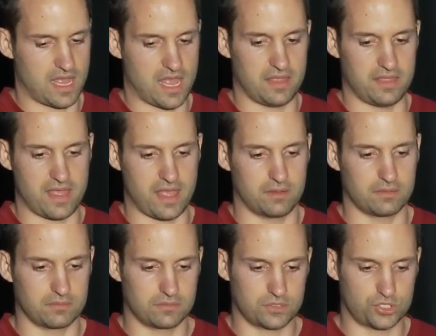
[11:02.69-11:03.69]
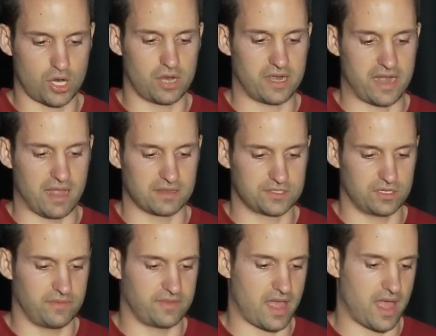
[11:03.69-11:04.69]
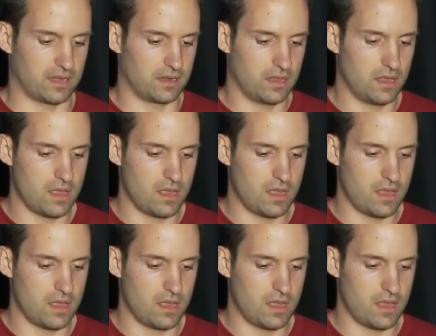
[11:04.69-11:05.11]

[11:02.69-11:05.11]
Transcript: and then chart it out. So you've got